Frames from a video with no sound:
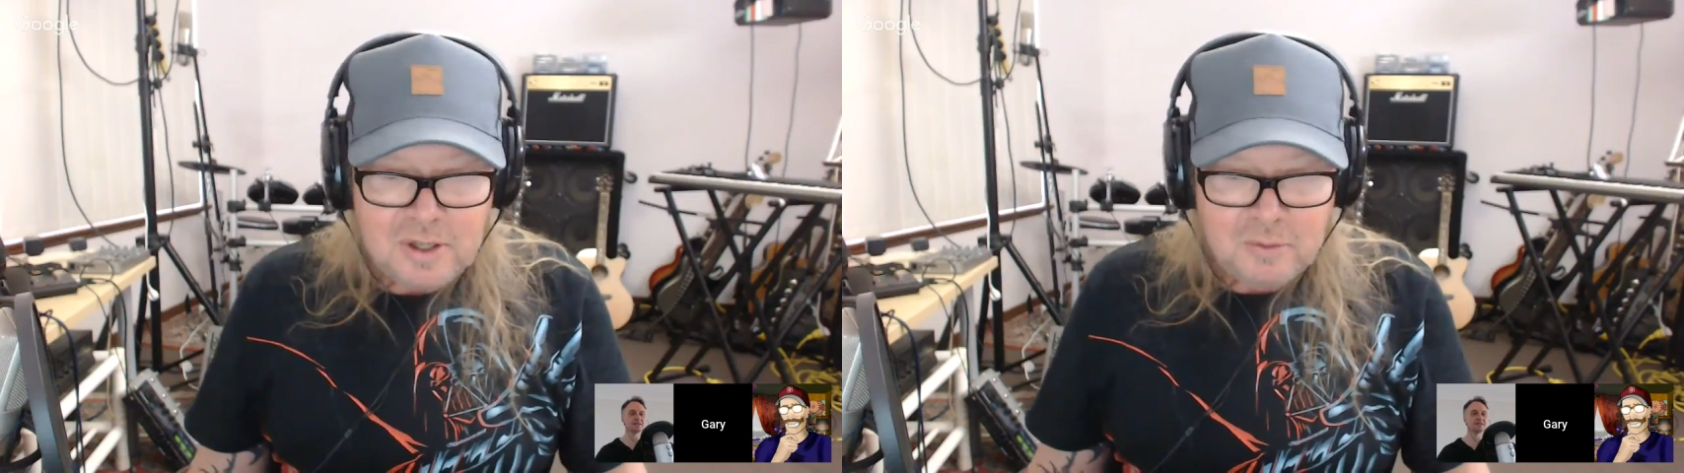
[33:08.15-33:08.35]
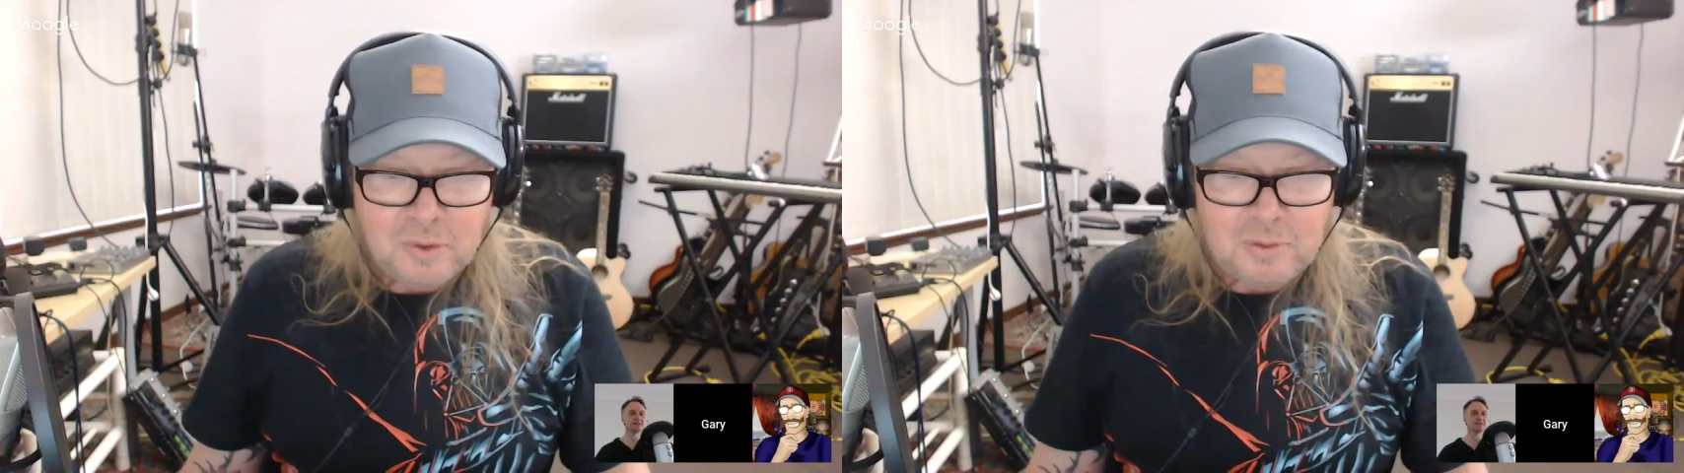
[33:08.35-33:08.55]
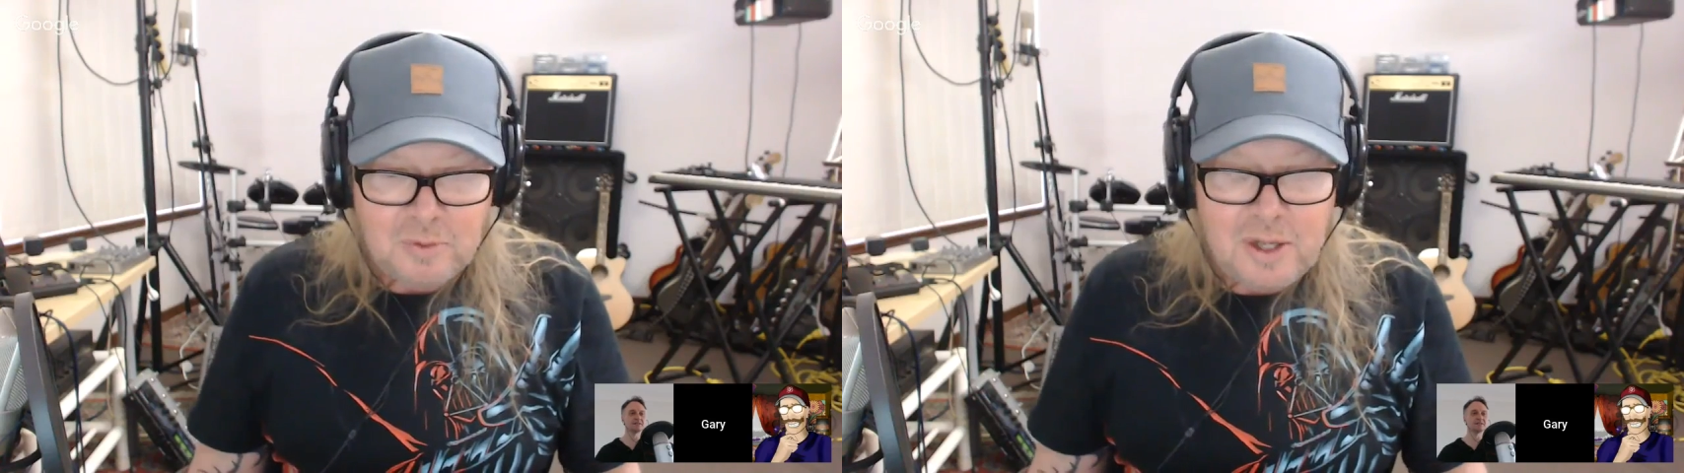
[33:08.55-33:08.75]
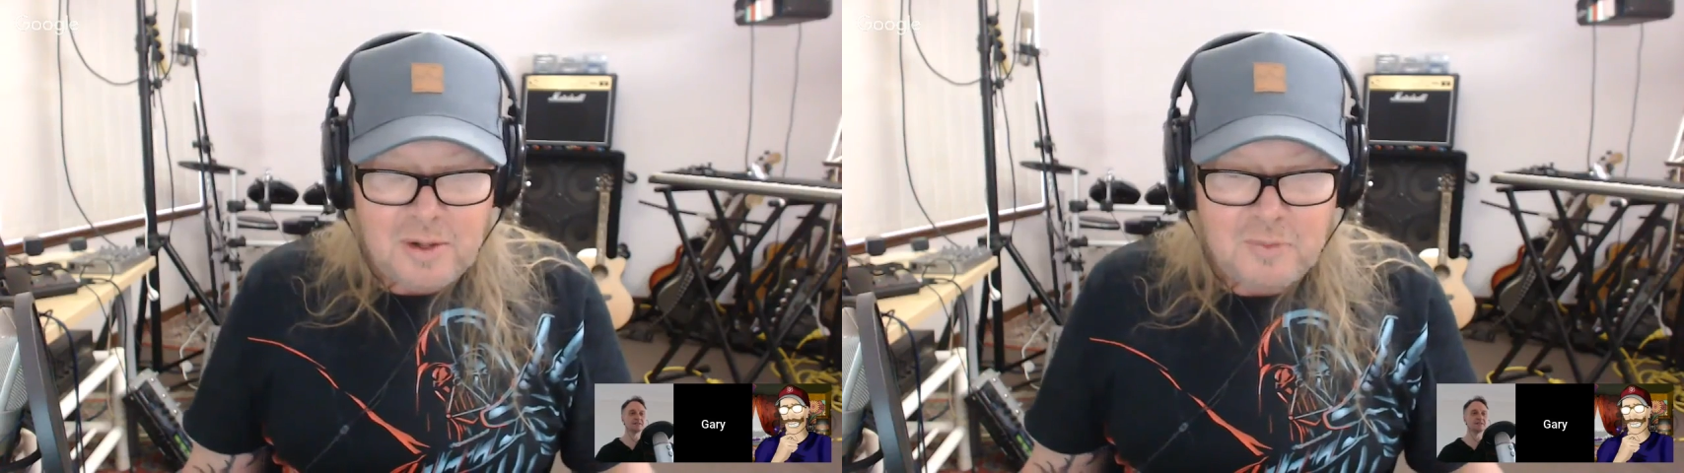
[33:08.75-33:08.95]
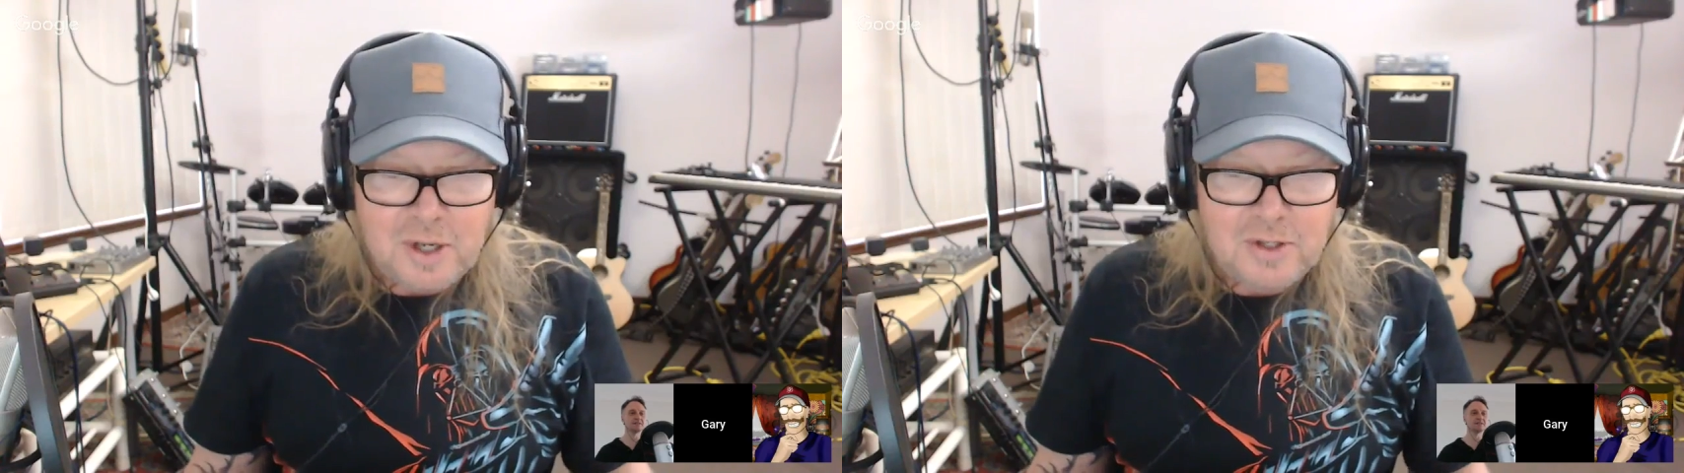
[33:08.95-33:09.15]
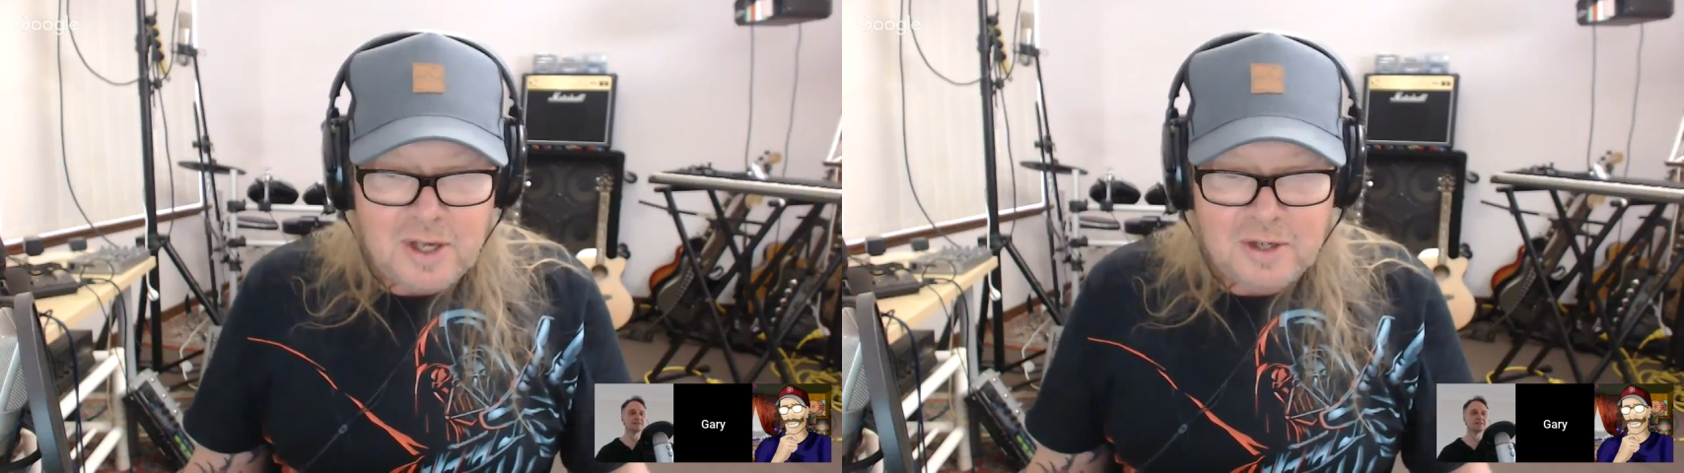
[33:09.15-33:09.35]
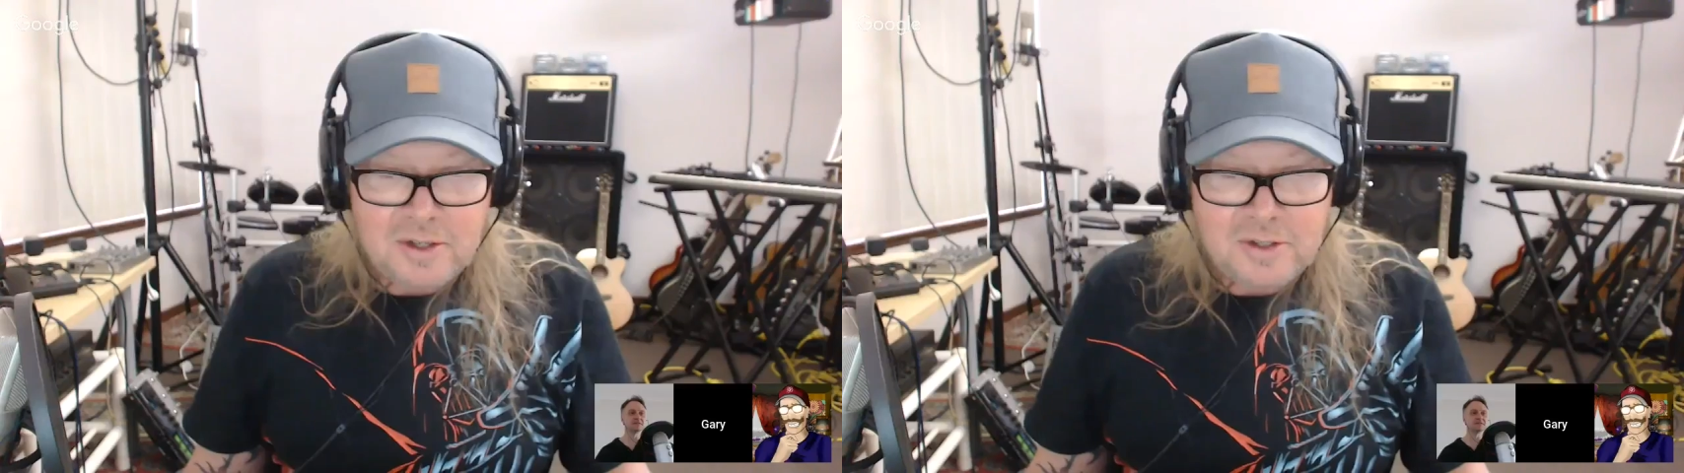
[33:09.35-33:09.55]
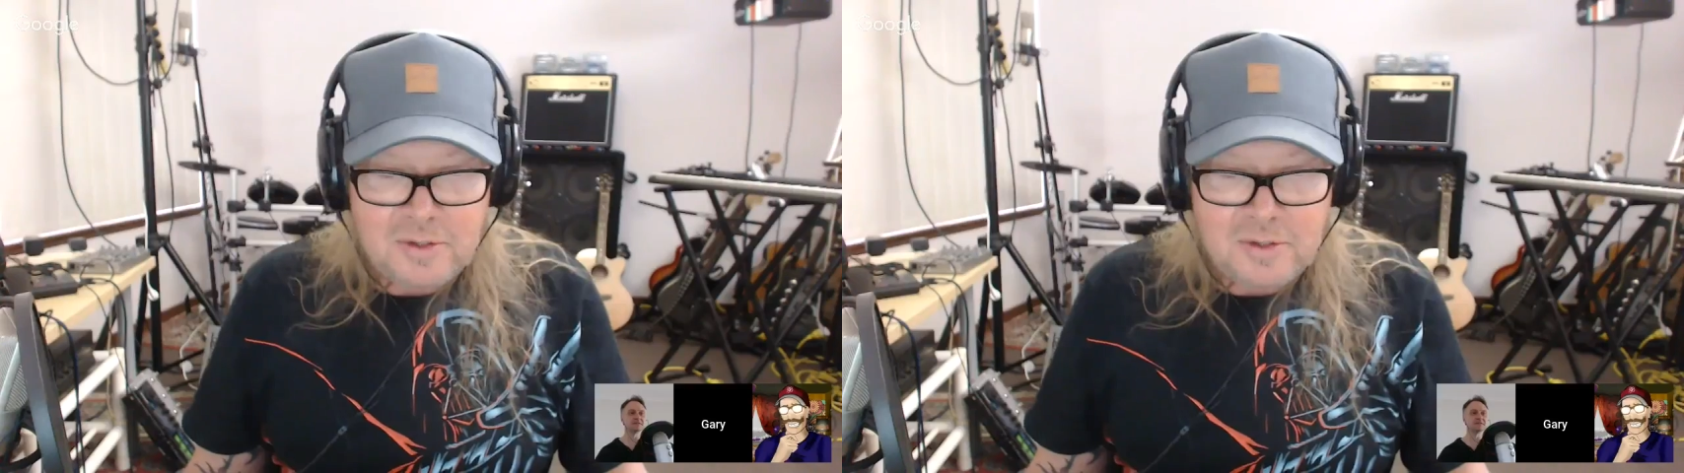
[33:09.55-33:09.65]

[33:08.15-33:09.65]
We're the only